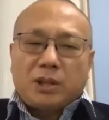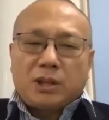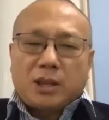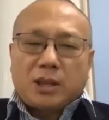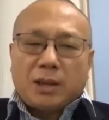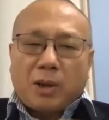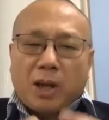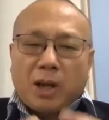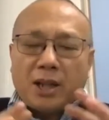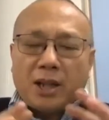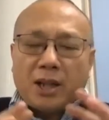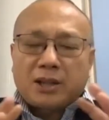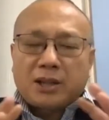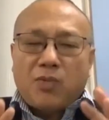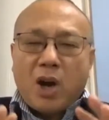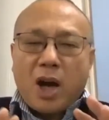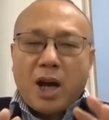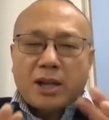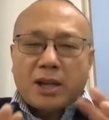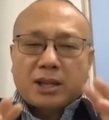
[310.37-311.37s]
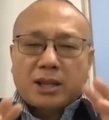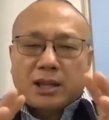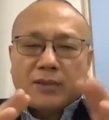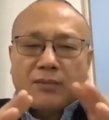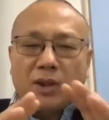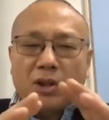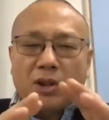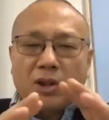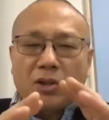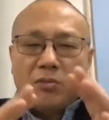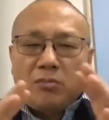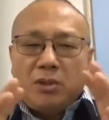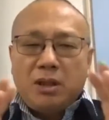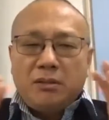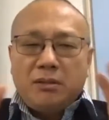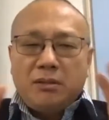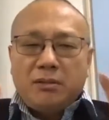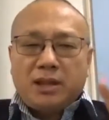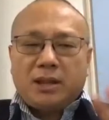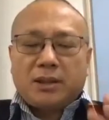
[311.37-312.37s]
The plant's wax will
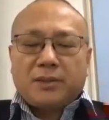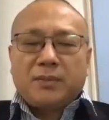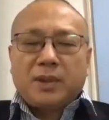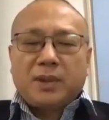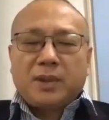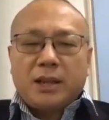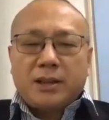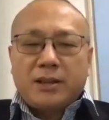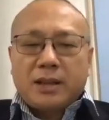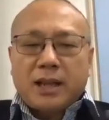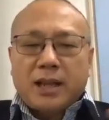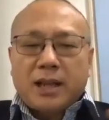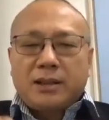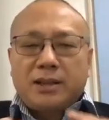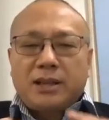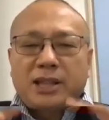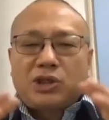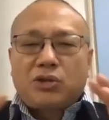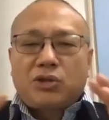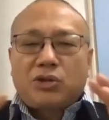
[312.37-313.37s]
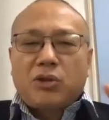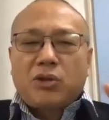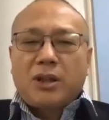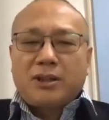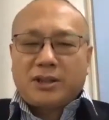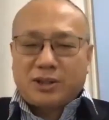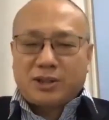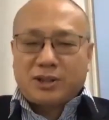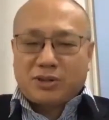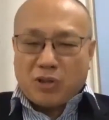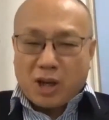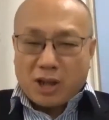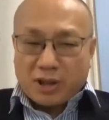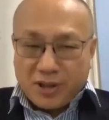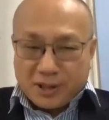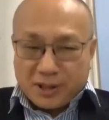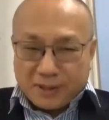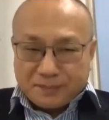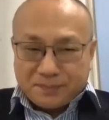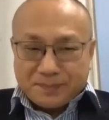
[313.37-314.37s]
muting and then destroy the structure.